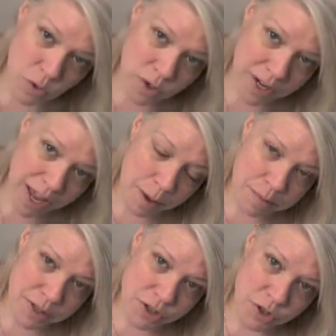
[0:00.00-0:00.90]
going to
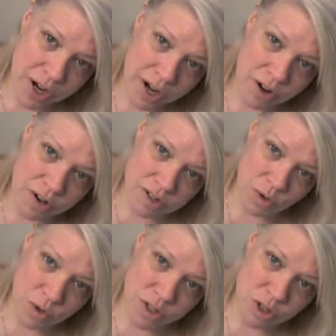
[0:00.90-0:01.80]
happen is your hair is
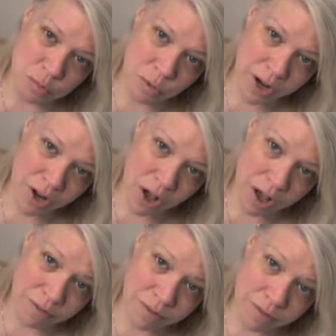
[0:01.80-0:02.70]
going to break
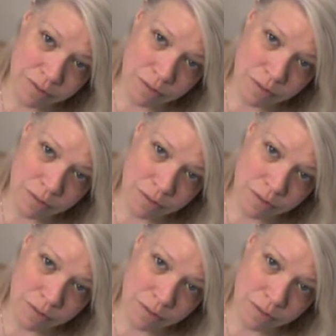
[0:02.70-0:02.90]
off.